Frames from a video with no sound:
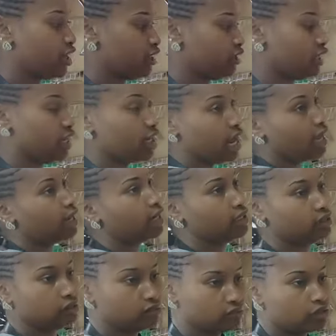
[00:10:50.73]
and then I'll
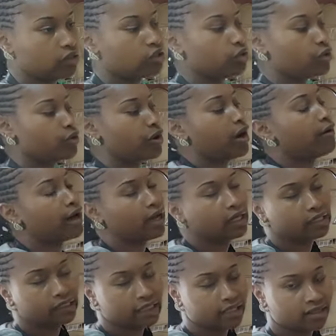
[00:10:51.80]
show you how
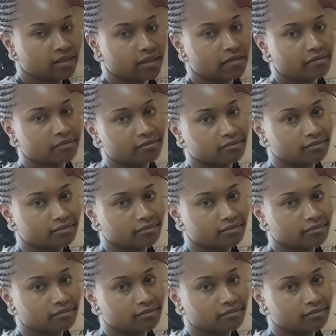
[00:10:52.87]
I arrange them.